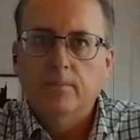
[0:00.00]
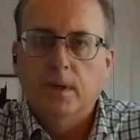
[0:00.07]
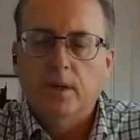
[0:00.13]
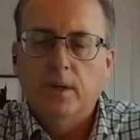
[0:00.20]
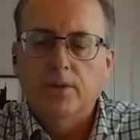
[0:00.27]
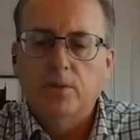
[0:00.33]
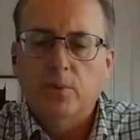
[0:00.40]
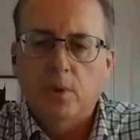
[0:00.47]

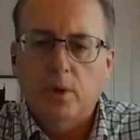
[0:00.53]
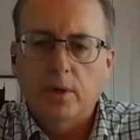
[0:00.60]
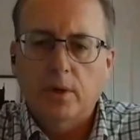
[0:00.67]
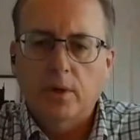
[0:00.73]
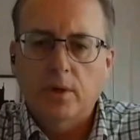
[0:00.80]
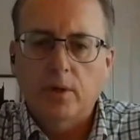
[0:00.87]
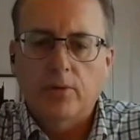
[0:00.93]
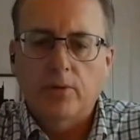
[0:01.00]

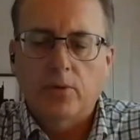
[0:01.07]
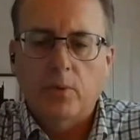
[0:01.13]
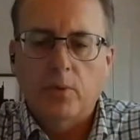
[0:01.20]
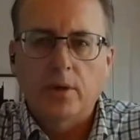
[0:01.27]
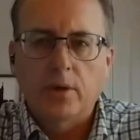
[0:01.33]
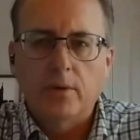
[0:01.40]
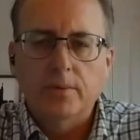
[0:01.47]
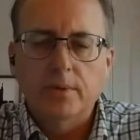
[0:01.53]
underwater,
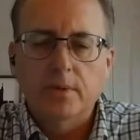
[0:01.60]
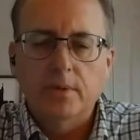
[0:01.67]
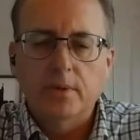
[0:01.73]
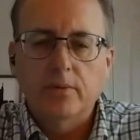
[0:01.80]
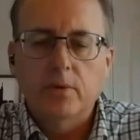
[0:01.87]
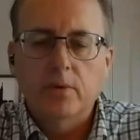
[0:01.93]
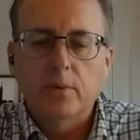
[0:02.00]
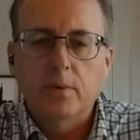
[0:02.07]
overwhelmed,
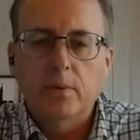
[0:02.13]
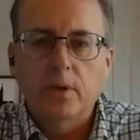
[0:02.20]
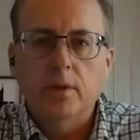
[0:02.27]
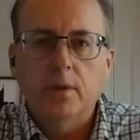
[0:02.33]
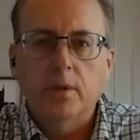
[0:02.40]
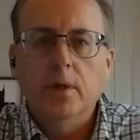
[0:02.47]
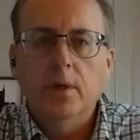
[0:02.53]
if you will,